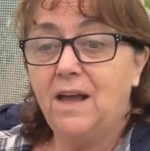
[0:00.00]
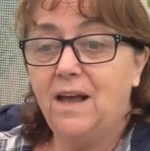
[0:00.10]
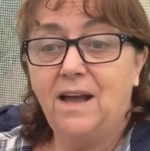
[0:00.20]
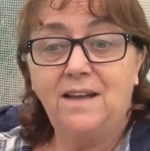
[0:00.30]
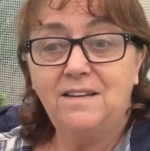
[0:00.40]

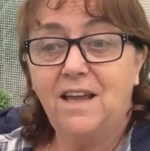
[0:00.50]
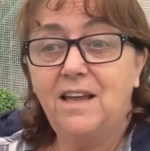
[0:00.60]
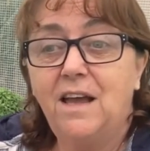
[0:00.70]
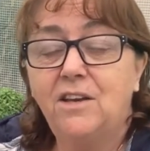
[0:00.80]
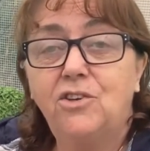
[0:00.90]
And yeah,
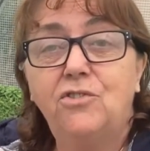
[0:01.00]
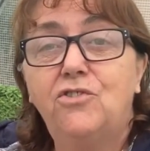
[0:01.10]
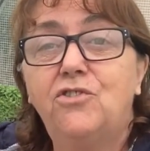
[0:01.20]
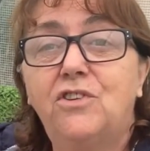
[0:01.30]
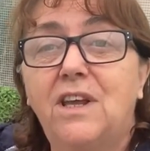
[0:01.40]
and you
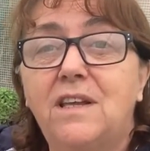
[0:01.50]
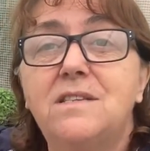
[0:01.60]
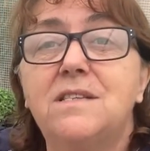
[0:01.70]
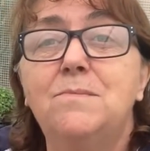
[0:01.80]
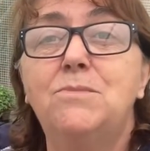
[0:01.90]
should get
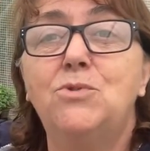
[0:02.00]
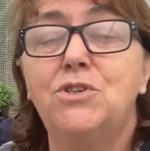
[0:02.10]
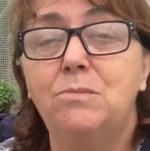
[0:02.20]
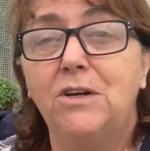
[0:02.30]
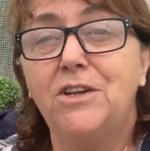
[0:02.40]
some more
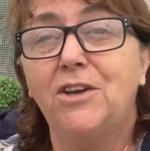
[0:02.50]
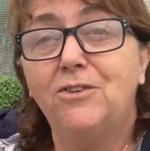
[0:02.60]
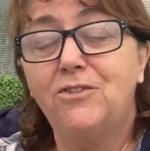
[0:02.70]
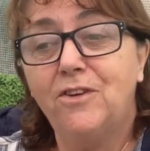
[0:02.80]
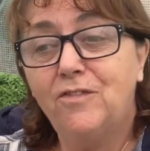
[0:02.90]

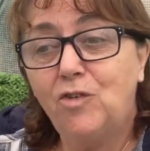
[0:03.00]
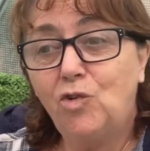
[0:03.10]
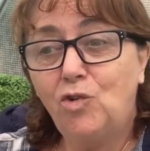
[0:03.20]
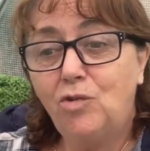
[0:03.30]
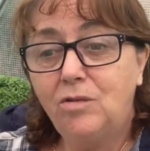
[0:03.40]
tomatoes for